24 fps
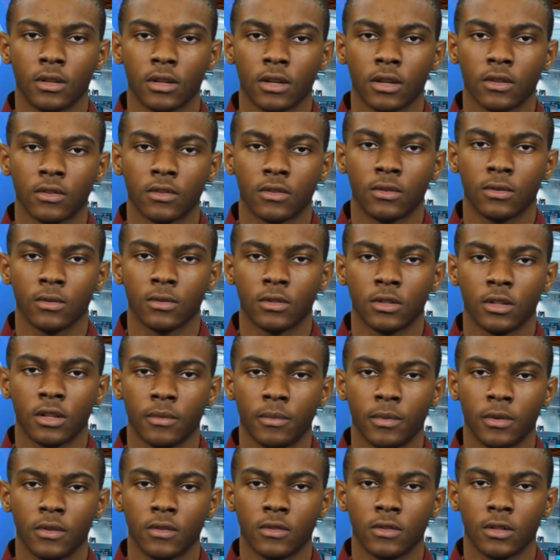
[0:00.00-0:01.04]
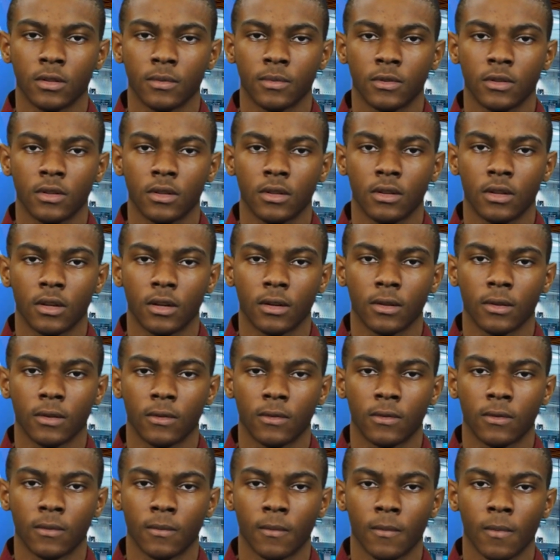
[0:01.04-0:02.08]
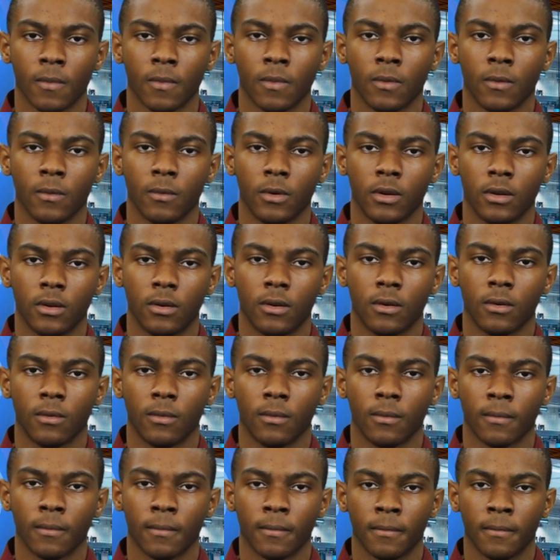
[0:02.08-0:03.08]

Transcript: National Championships in Dallas. Way to go.